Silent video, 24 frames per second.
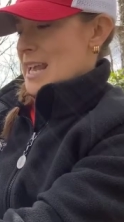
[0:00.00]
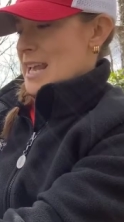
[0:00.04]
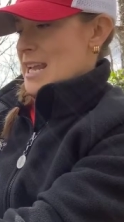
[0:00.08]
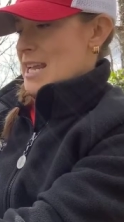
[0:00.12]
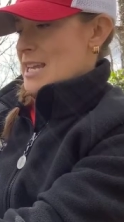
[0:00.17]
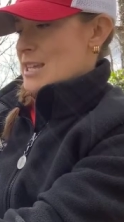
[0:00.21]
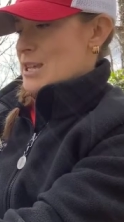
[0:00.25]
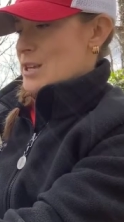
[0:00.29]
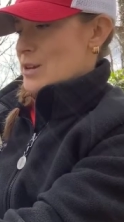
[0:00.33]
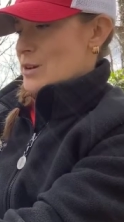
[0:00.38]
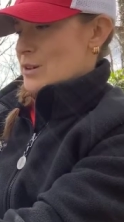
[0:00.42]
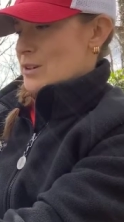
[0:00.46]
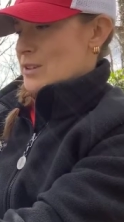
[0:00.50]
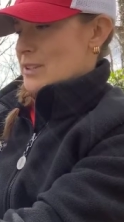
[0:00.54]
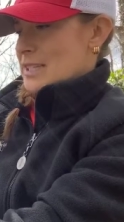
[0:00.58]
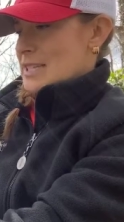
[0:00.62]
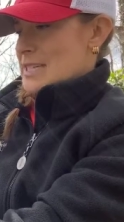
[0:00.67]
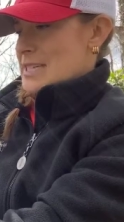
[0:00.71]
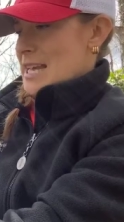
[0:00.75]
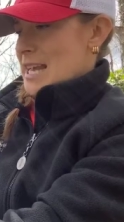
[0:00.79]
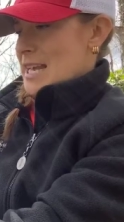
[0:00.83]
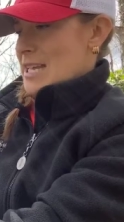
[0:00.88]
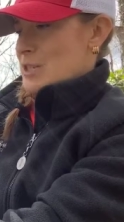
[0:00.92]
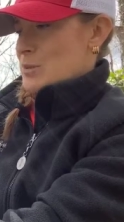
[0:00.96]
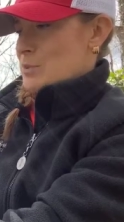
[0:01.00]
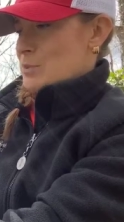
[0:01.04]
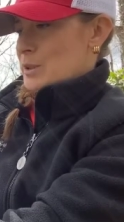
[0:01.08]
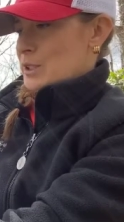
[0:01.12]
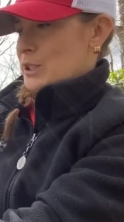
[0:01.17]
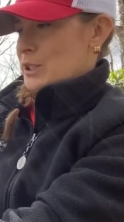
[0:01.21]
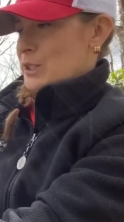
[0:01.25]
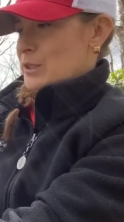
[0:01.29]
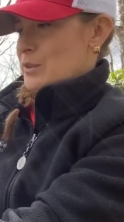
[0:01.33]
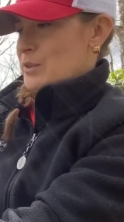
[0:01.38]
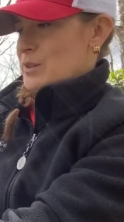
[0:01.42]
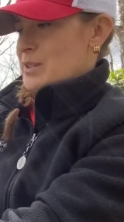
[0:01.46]
In the early days,
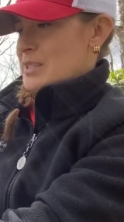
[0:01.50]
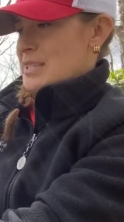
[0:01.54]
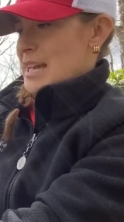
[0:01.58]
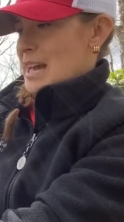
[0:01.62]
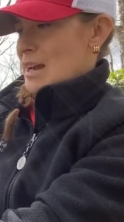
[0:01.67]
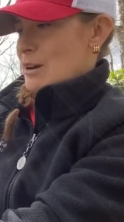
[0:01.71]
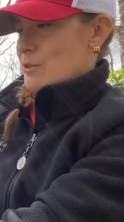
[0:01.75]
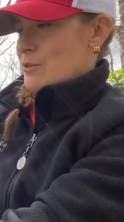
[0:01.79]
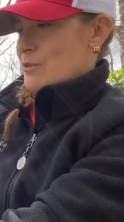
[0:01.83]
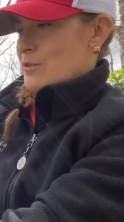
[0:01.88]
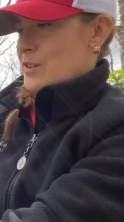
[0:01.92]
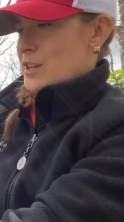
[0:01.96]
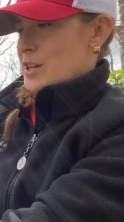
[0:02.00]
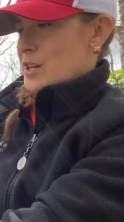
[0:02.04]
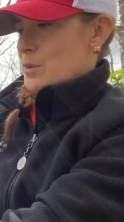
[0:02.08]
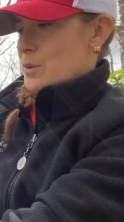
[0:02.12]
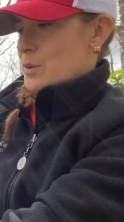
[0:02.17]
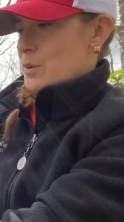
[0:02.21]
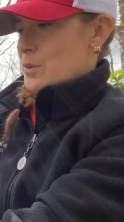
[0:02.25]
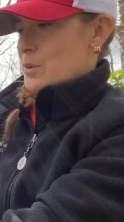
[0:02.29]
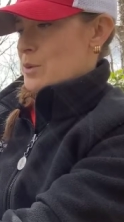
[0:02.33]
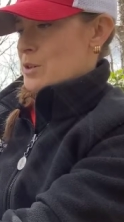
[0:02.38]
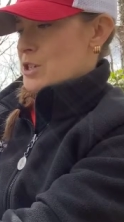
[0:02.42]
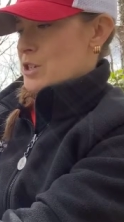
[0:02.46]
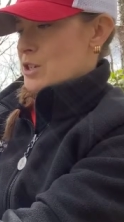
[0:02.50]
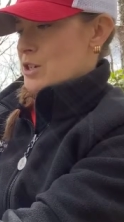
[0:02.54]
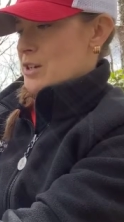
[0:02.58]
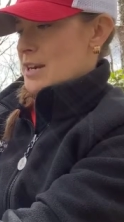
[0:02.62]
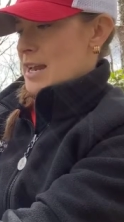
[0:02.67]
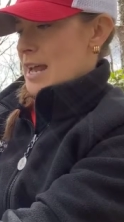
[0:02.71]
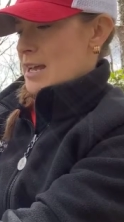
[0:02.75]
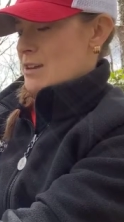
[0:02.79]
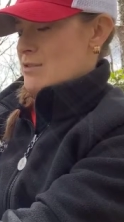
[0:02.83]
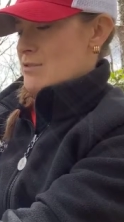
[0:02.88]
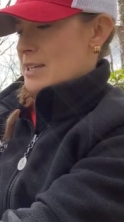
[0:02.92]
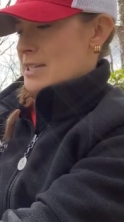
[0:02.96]
balloons outfitted with return
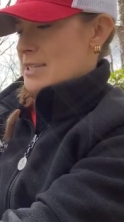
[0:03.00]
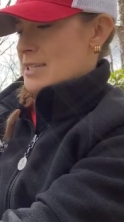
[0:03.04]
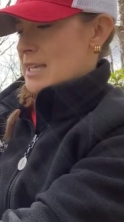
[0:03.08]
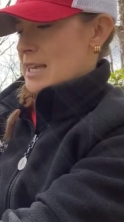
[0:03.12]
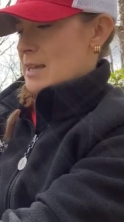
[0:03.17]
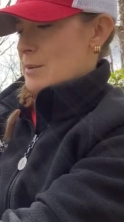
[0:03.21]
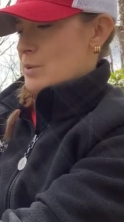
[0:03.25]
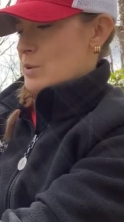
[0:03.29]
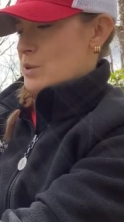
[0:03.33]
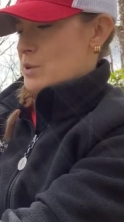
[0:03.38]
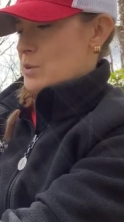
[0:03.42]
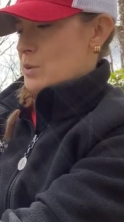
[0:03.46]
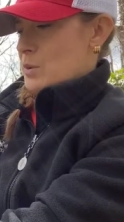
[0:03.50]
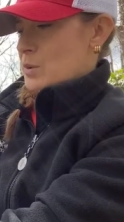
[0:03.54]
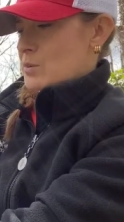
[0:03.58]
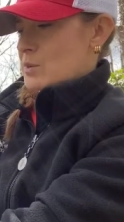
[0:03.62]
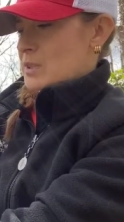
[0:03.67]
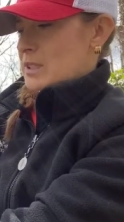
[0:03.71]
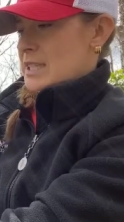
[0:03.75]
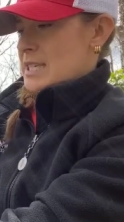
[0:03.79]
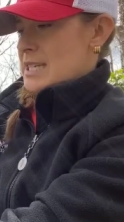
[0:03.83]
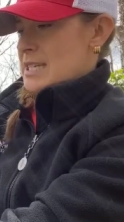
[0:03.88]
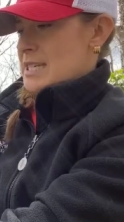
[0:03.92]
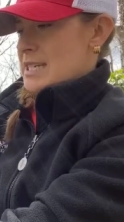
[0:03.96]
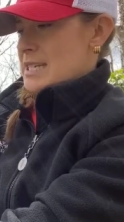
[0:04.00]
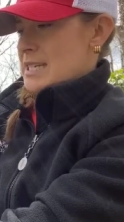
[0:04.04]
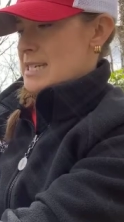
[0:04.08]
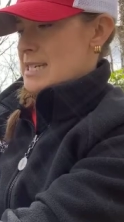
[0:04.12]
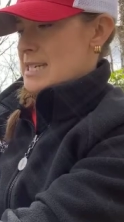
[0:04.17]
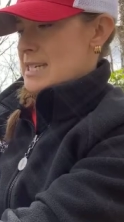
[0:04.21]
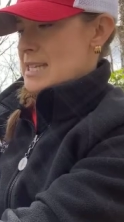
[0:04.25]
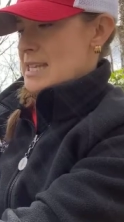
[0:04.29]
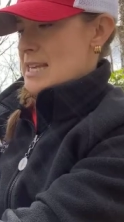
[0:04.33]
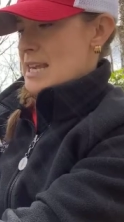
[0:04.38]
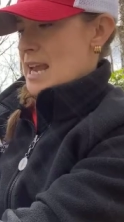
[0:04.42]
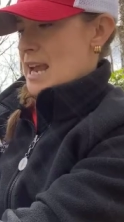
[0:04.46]
address labels were released
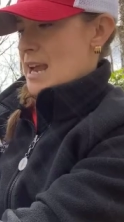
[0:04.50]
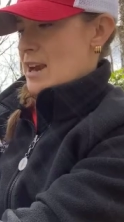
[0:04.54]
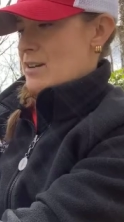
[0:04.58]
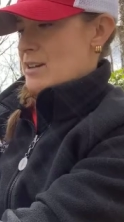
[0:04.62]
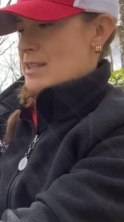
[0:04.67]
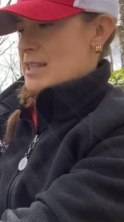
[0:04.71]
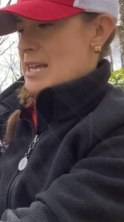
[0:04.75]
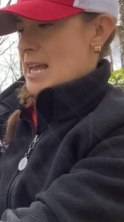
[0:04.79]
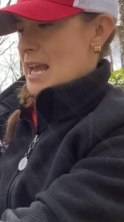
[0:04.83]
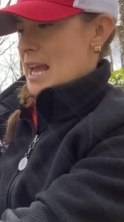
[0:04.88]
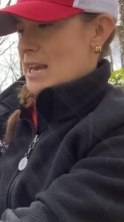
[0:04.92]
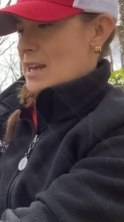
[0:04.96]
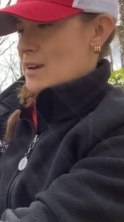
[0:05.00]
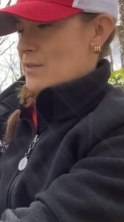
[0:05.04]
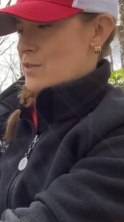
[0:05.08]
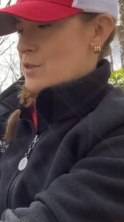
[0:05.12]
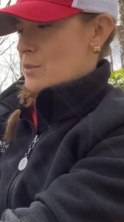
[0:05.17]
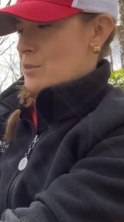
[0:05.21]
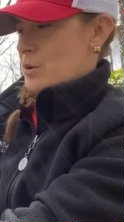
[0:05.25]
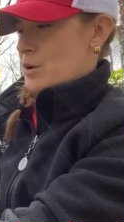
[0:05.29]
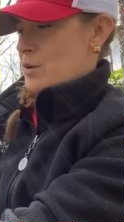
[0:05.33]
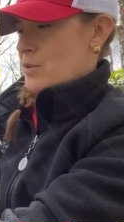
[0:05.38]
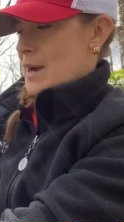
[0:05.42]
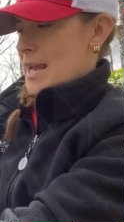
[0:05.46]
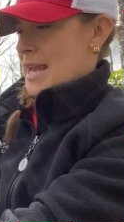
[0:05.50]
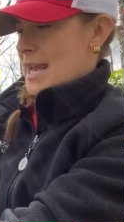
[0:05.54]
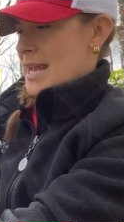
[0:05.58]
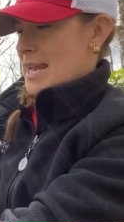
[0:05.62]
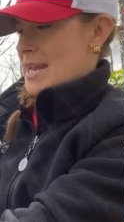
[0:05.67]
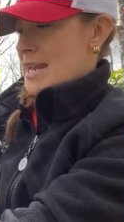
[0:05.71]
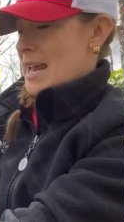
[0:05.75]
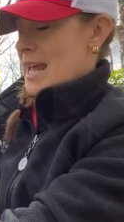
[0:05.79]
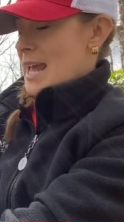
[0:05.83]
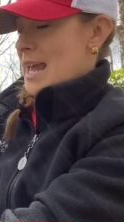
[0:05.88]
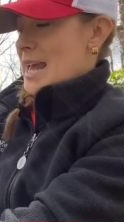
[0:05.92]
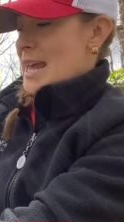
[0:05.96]
into the air at the end of the
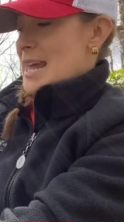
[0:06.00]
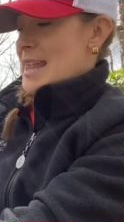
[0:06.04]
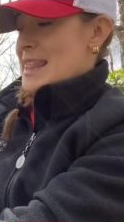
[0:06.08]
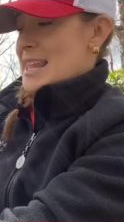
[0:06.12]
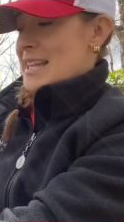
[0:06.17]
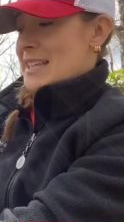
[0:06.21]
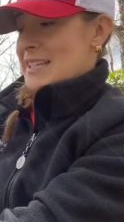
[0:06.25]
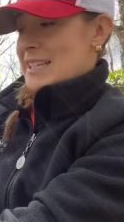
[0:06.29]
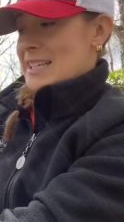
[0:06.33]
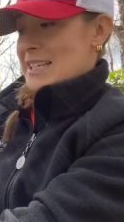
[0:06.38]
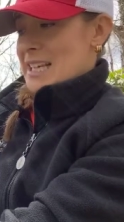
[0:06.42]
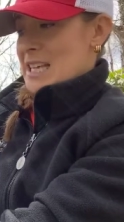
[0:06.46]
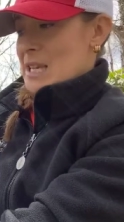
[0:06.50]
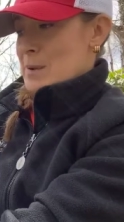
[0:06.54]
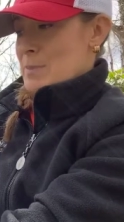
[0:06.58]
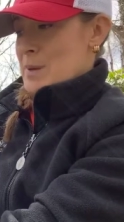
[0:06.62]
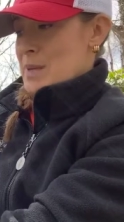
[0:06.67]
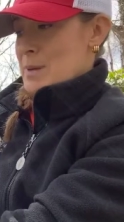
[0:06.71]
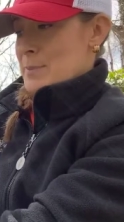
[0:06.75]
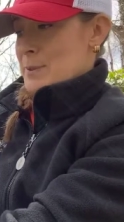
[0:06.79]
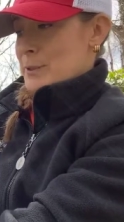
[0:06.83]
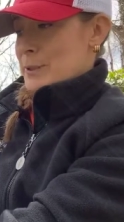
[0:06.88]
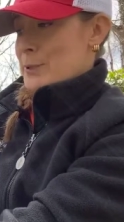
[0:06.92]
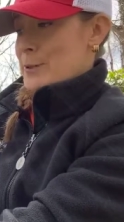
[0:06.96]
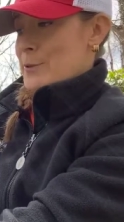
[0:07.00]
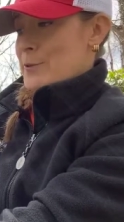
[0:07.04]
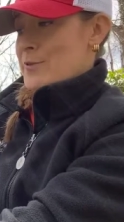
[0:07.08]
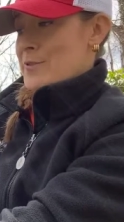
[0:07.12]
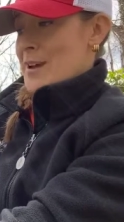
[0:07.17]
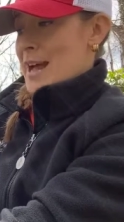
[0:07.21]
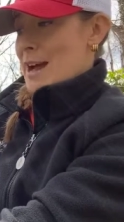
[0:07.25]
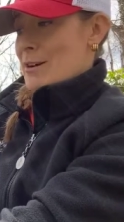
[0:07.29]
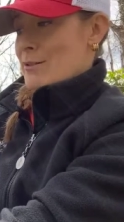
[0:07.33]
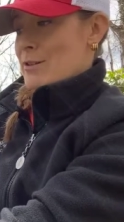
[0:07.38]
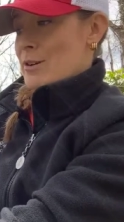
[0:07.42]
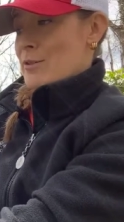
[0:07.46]
parade. The lucky people who
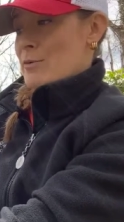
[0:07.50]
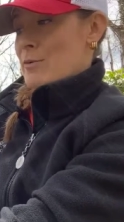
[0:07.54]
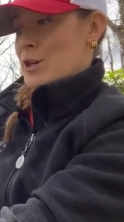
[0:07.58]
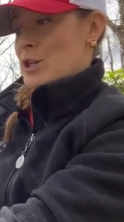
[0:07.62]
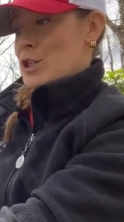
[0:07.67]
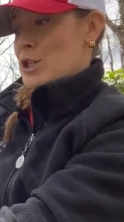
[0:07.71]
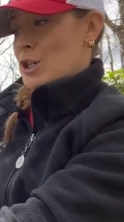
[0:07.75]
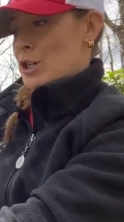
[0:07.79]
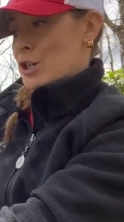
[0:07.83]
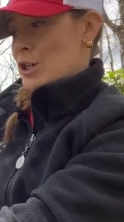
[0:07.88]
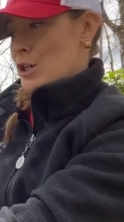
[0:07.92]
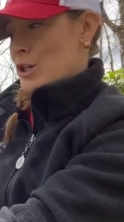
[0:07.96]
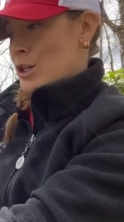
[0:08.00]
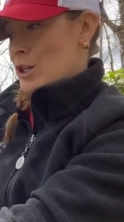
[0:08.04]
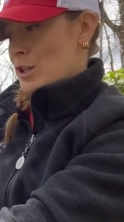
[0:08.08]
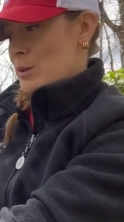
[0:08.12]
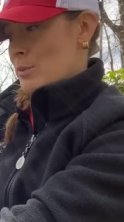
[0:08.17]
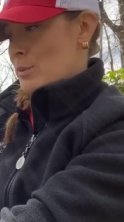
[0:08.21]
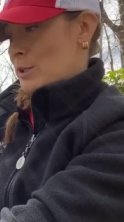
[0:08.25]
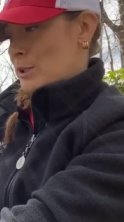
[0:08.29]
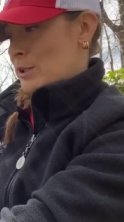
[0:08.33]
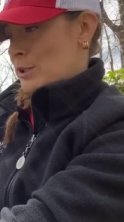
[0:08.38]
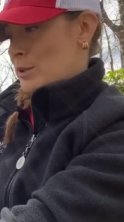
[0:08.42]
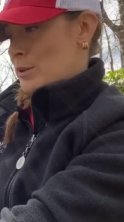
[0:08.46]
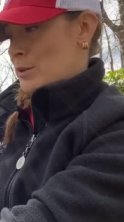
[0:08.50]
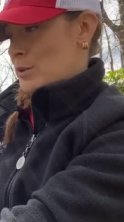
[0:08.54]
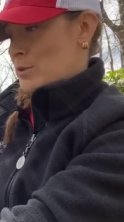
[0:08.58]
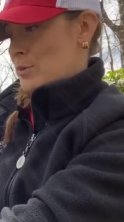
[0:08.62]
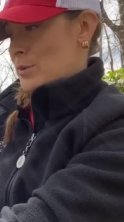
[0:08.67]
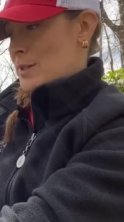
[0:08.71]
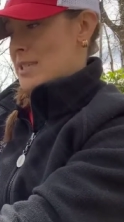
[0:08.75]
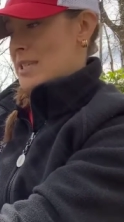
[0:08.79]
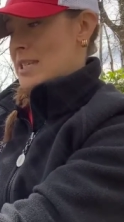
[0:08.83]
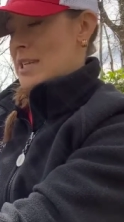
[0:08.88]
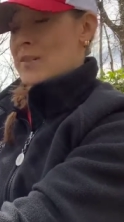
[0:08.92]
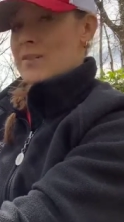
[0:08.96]
found and returned the balloons
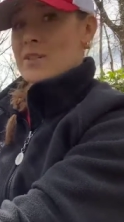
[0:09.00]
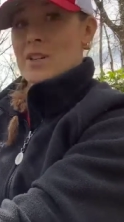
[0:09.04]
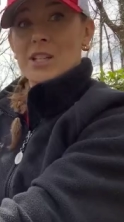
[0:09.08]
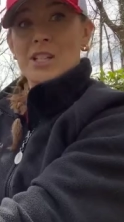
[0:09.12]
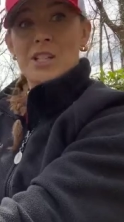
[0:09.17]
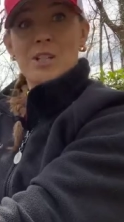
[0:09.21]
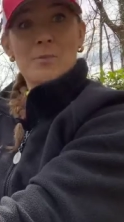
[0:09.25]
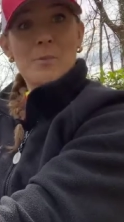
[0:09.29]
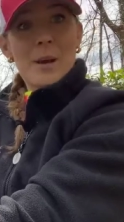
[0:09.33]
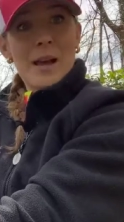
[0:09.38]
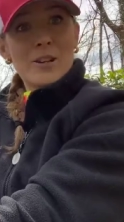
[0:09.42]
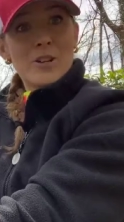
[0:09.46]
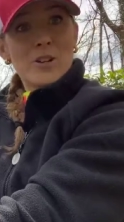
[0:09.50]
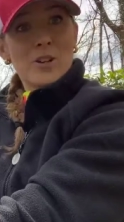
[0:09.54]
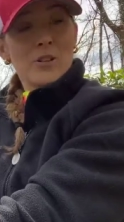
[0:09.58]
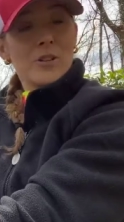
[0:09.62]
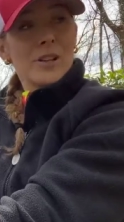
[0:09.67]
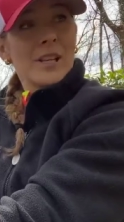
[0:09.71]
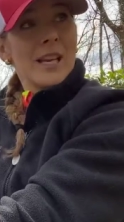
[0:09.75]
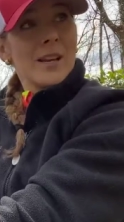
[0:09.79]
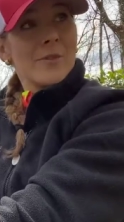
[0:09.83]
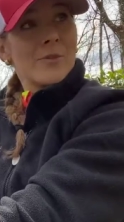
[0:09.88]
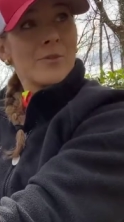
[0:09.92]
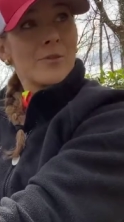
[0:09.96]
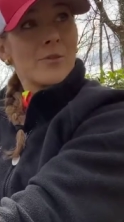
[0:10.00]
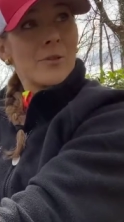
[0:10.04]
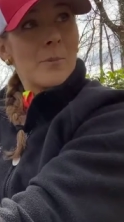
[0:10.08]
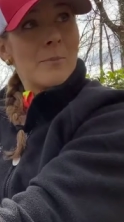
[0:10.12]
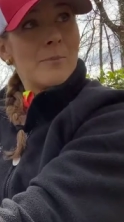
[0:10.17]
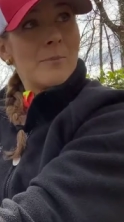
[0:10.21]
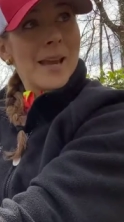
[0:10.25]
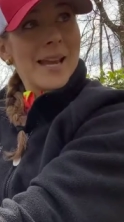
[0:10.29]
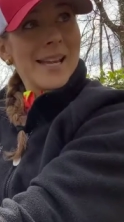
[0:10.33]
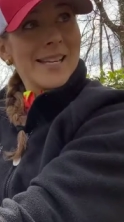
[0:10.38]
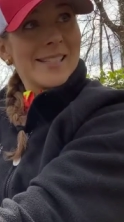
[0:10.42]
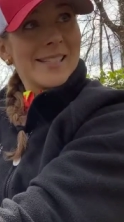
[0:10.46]
received a special gift from
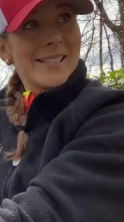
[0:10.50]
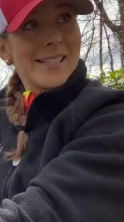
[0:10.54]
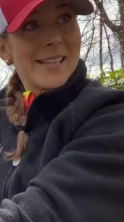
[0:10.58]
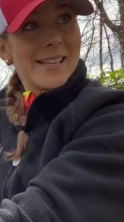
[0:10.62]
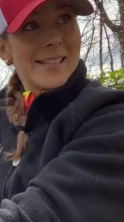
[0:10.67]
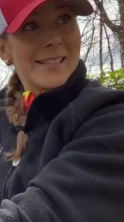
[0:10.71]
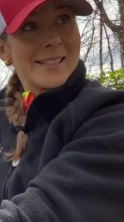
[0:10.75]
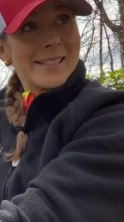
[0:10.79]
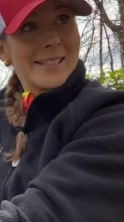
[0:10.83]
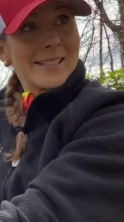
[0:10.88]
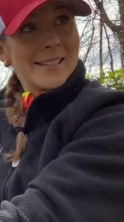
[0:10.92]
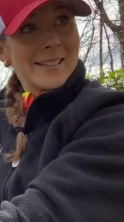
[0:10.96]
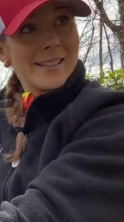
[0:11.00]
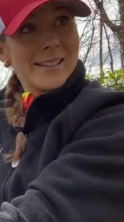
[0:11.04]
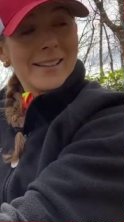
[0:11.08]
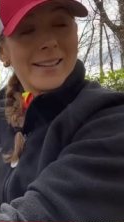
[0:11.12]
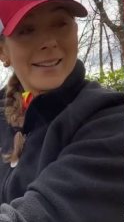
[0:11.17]
Macy's.